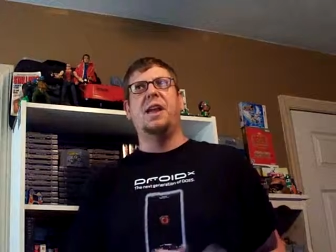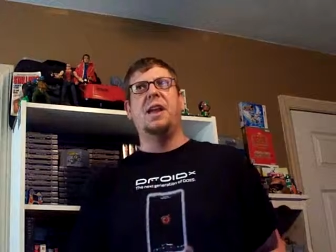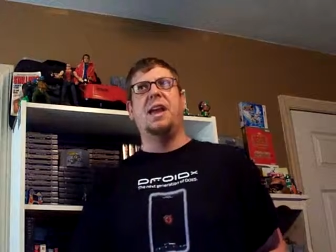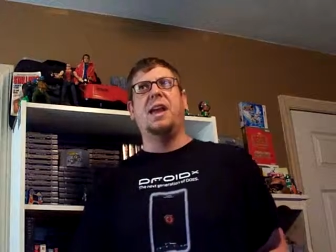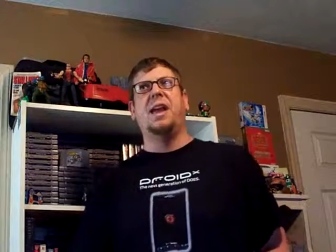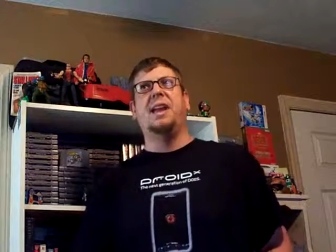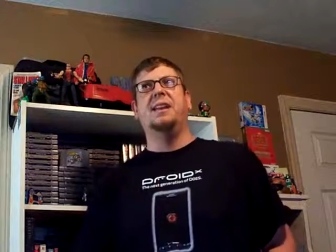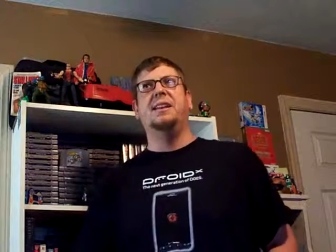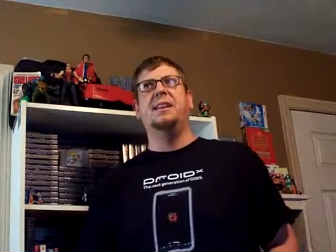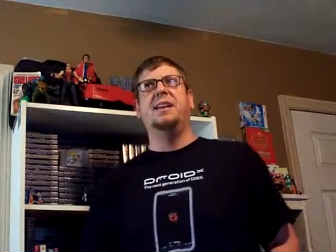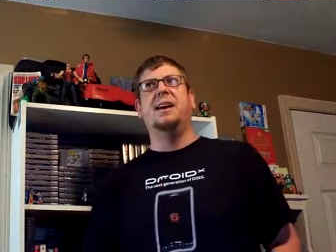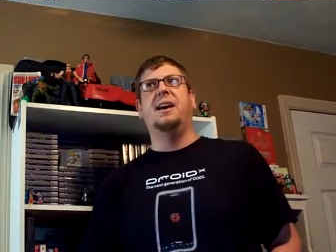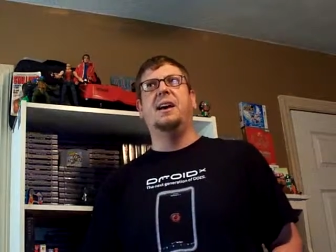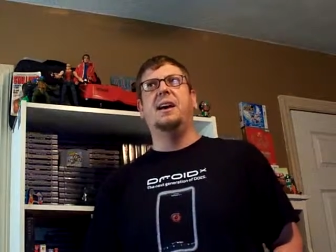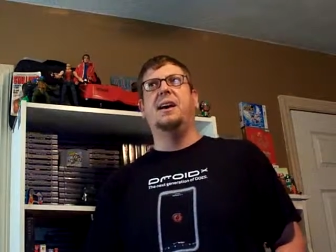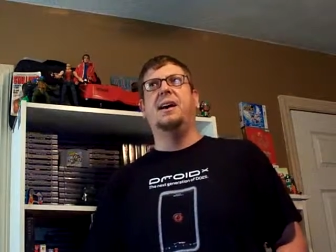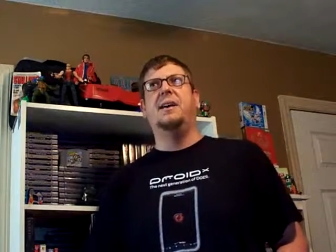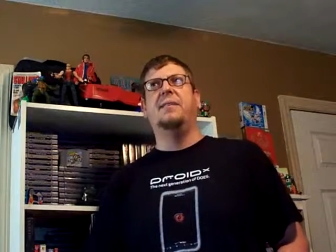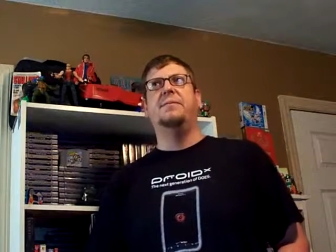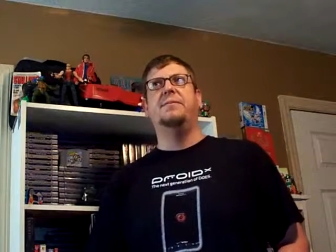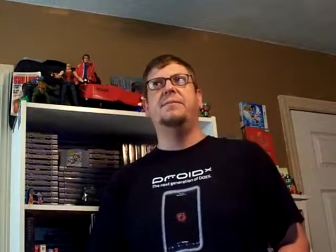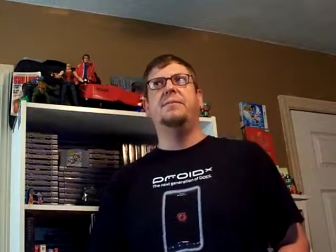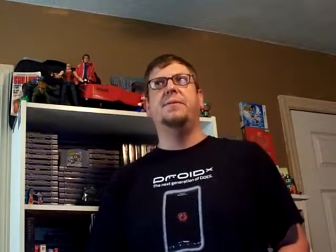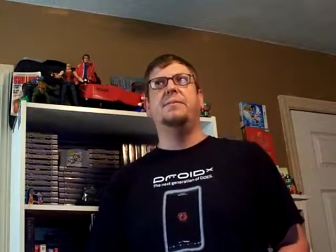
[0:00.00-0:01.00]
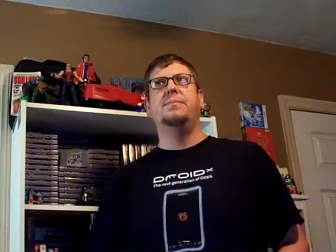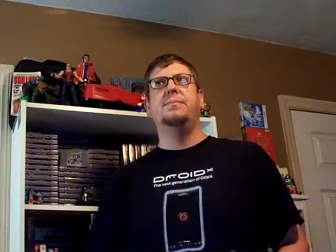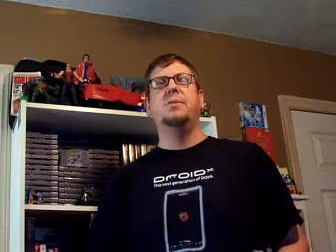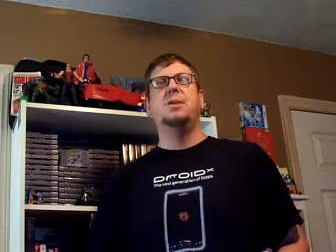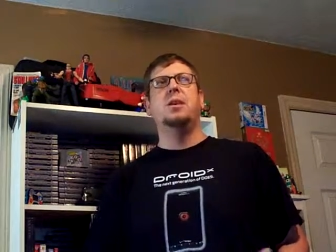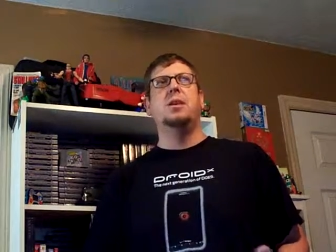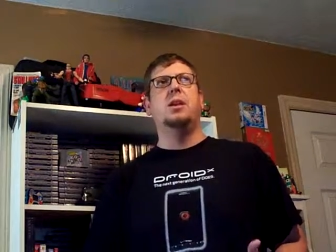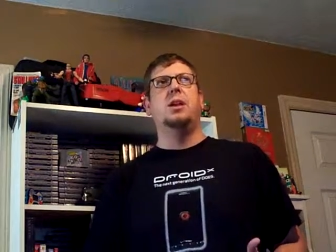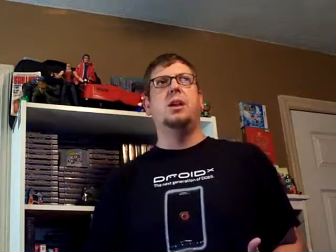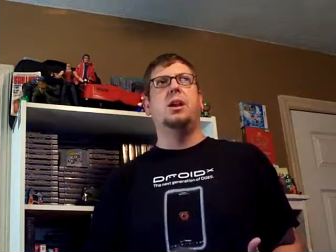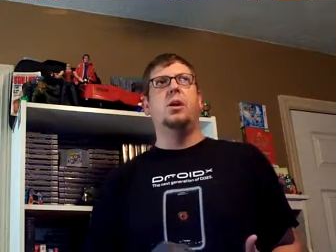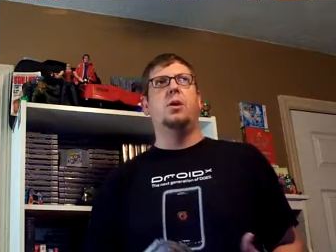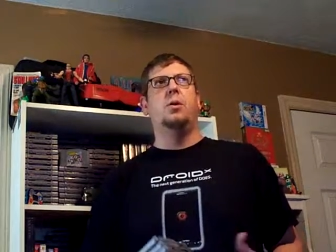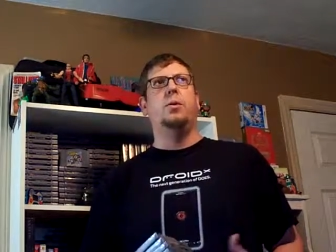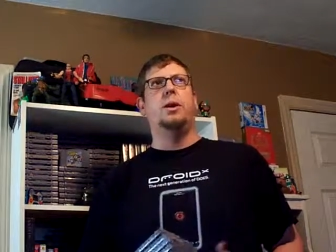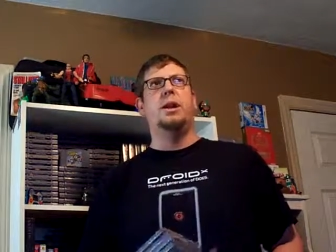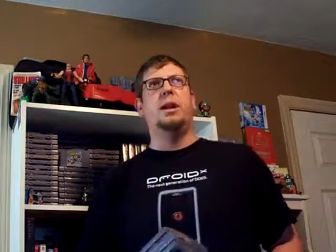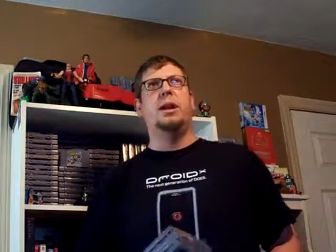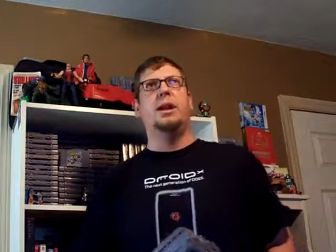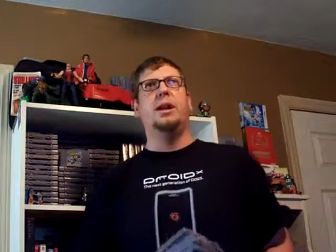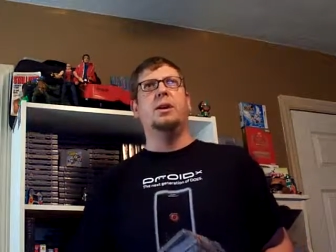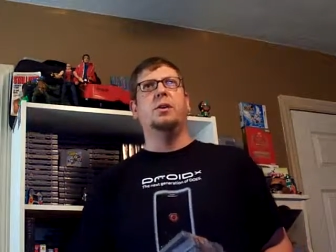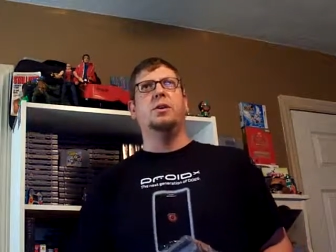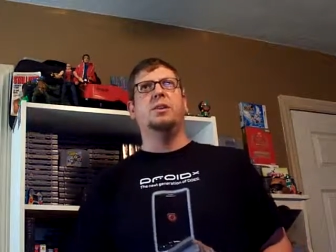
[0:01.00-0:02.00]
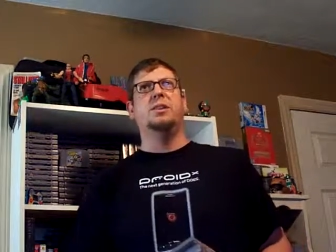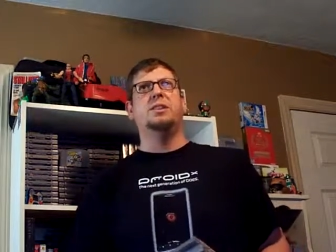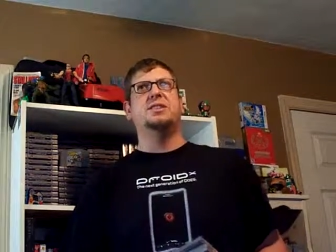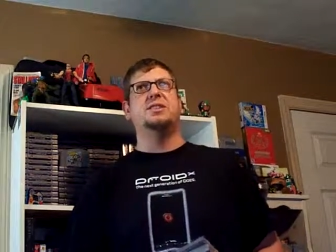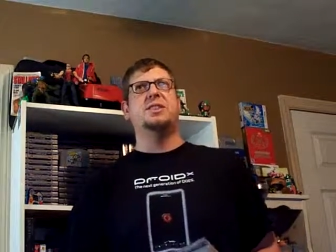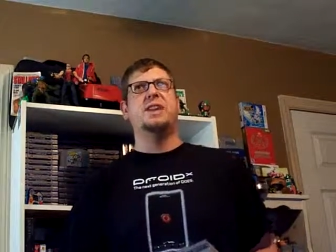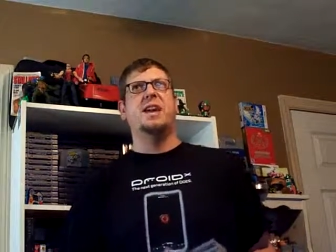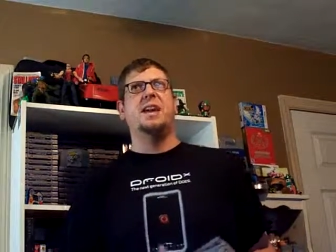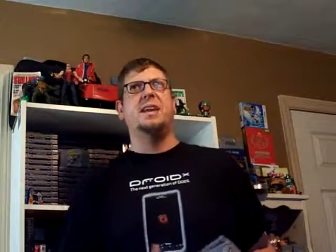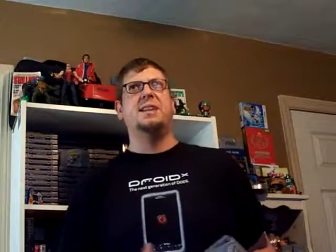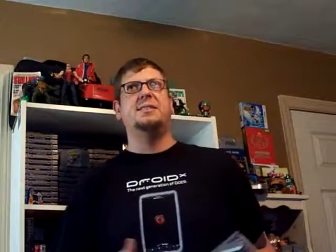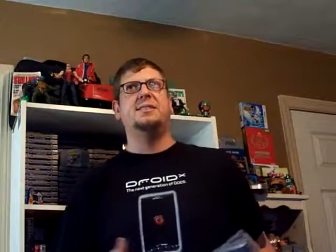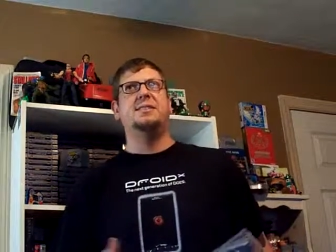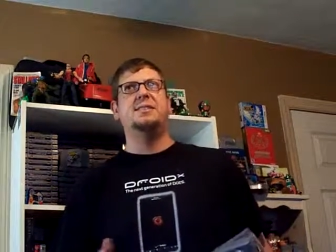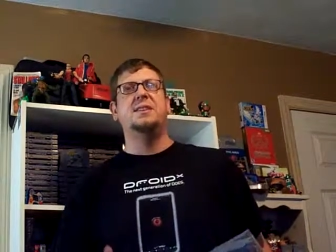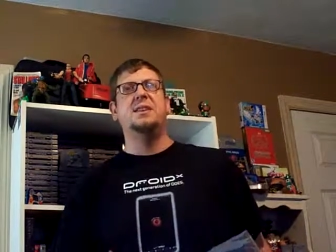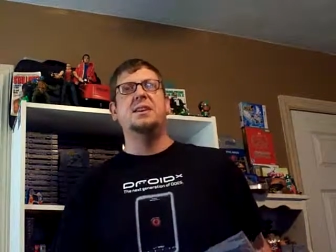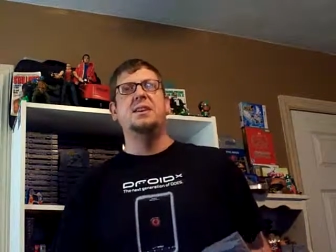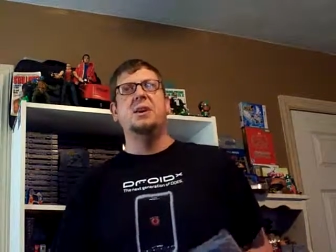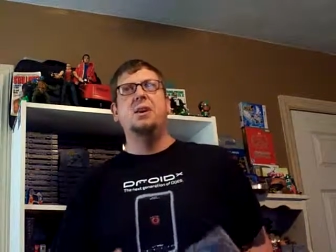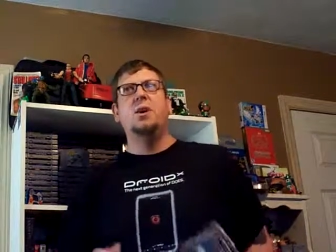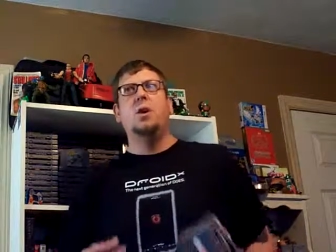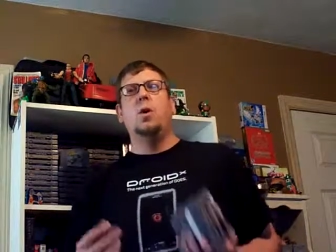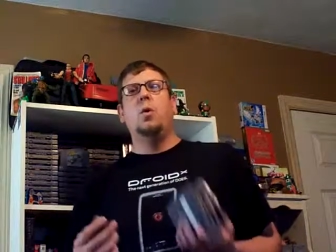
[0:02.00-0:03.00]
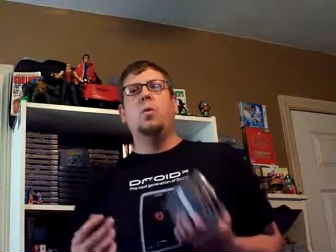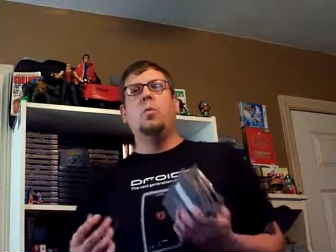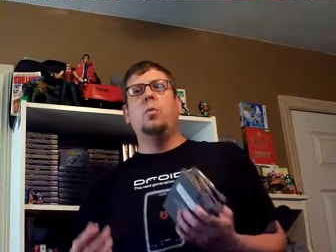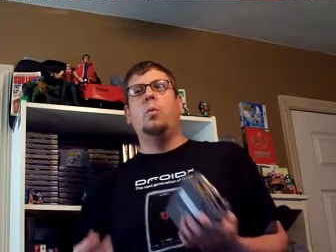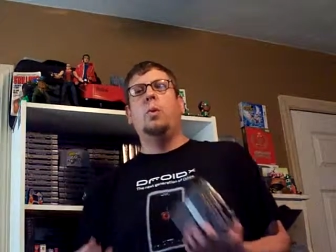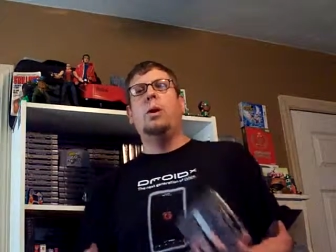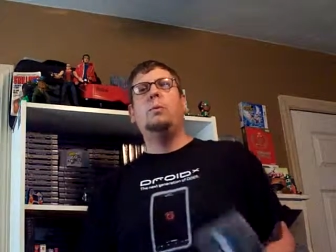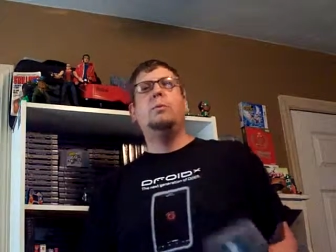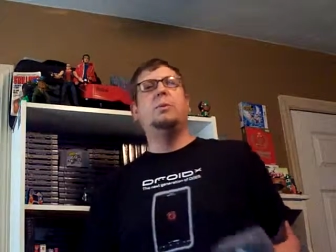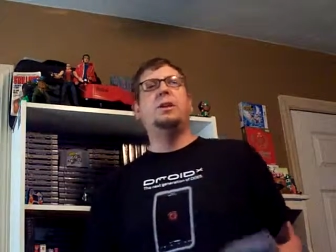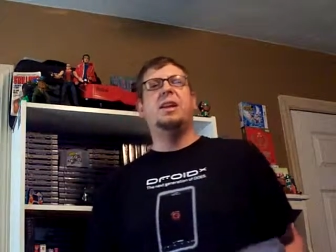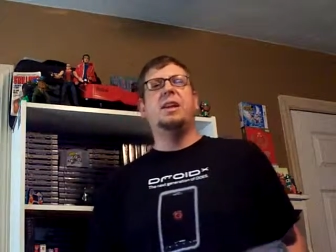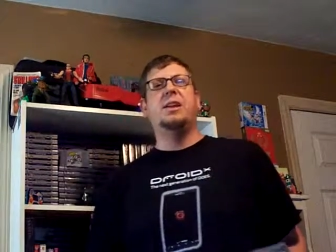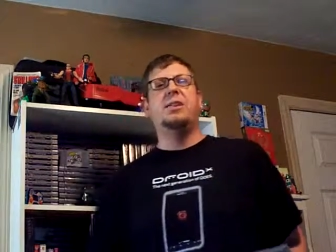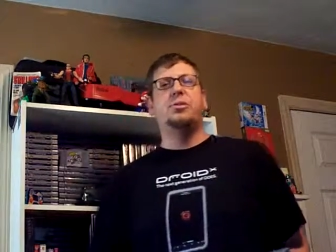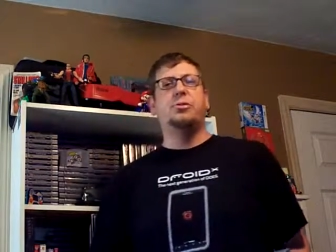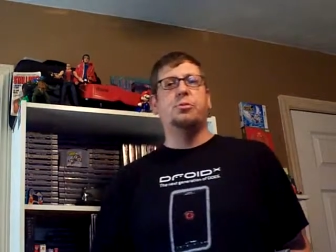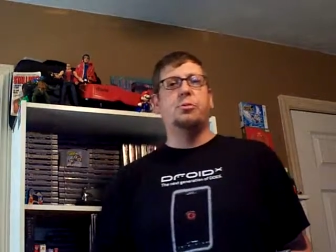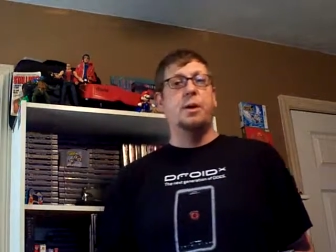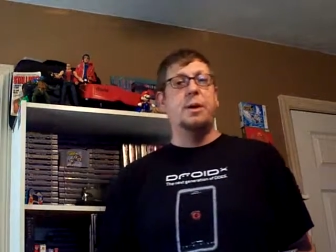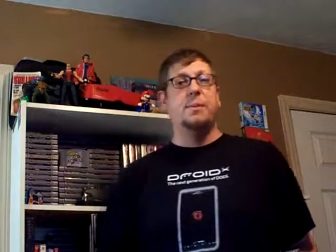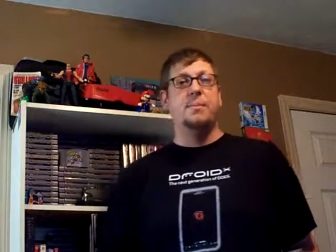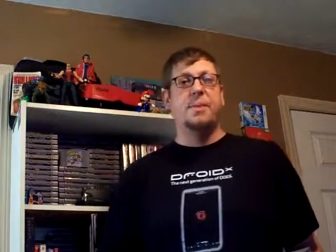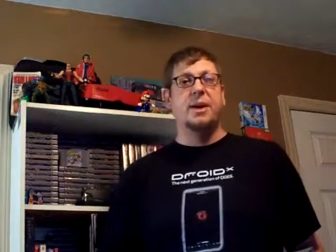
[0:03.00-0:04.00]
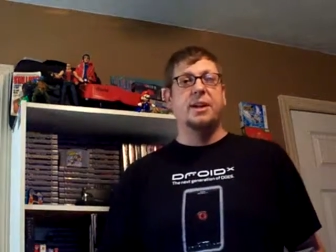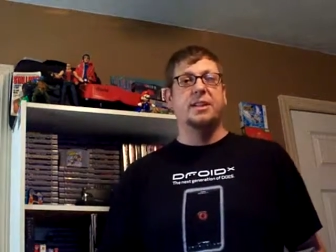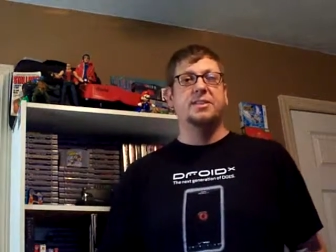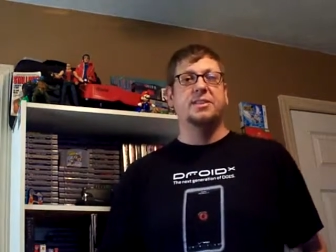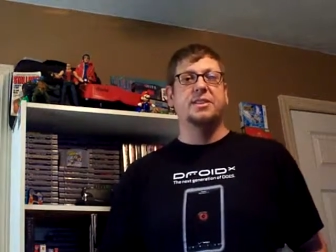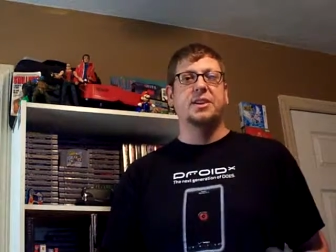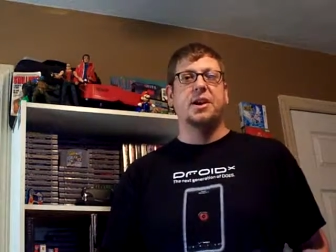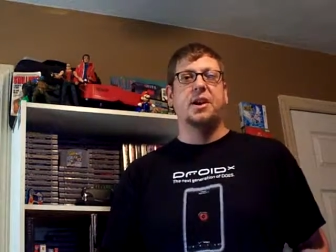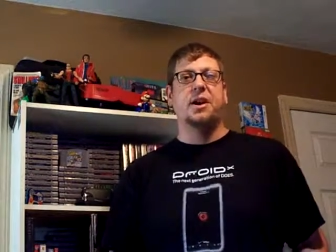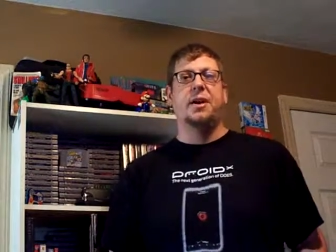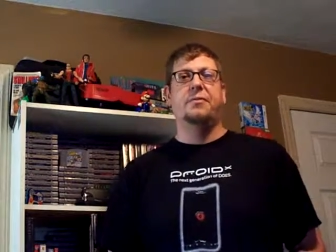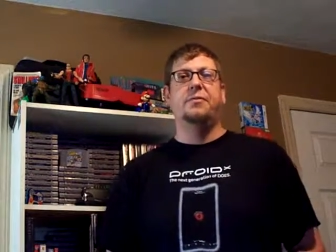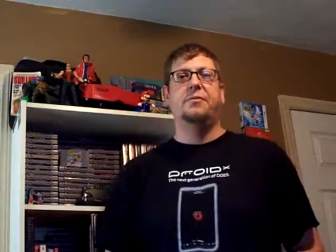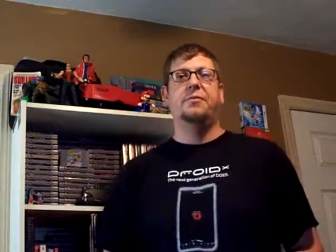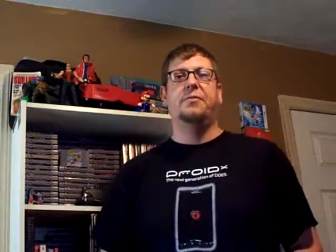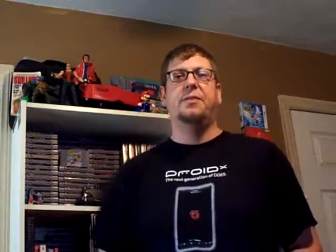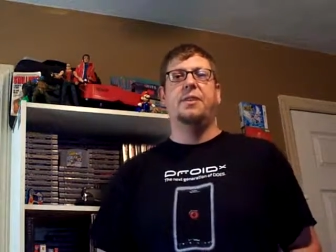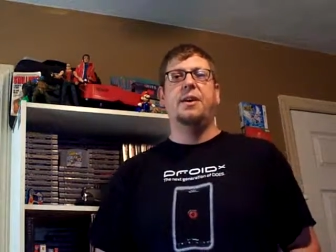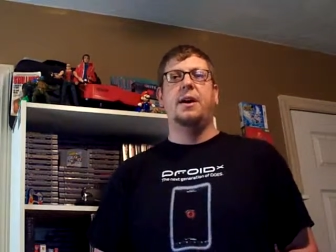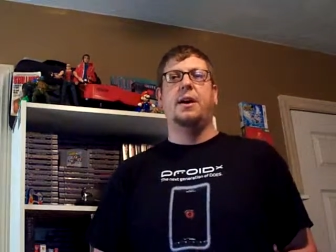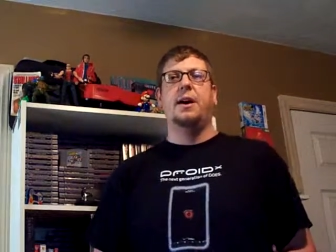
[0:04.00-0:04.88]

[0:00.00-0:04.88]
and here in the States, we would get 3 months off.